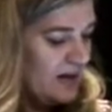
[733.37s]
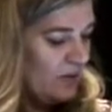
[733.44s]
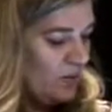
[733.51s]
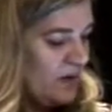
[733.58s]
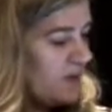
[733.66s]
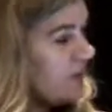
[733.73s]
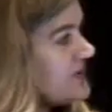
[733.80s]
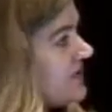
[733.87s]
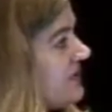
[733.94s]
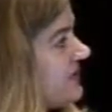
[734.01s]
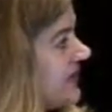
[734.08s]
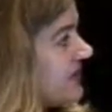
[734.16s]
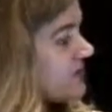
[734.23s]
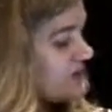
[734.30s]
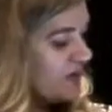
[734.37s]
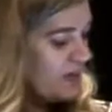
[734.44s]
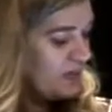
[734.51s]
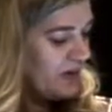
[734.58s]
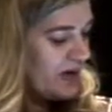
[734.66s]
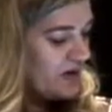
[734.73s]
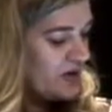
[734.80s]
One was sensory
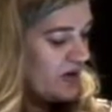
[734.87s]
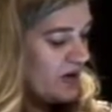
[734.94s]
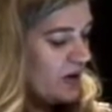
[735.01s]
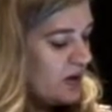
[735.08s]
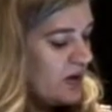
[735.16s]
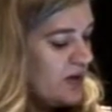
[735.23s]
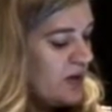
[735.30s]
pleasure,